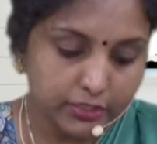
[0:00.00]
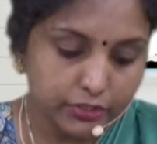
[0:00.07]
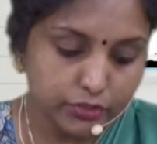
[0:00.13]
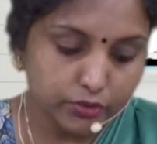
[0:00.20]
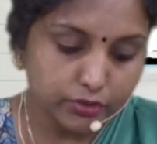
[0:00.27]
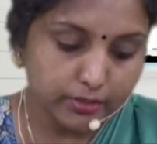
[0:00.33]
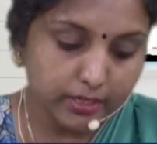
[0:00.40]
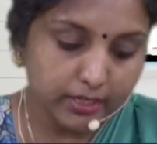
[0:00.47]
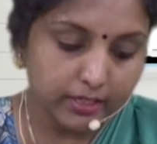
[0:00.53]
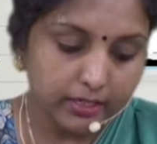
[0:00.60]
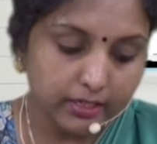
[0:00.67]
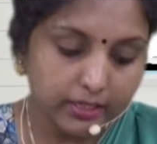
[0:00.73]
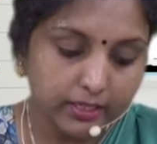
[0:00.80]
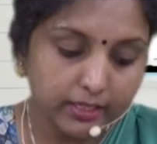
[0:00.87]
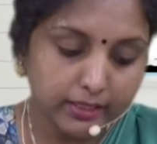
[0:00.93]
So the
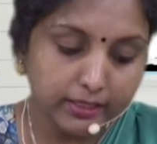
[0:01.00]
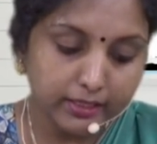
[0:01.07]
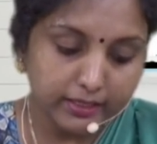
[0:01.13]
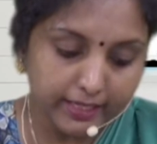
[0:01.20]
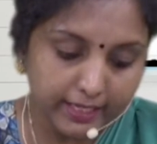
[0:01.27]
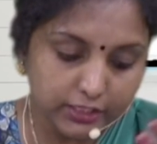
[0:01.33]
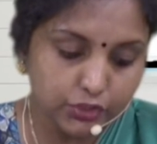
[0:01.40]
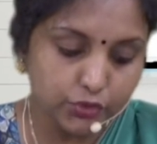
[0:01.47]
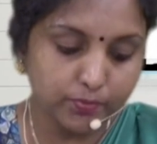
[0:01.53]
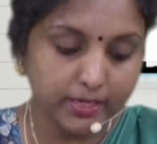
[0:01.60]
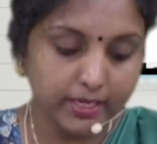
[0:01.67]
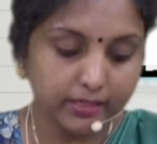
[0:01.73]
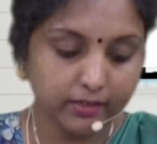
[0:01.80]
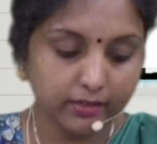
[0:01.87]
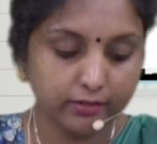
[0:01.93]
next
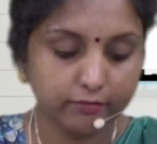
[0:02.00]
one,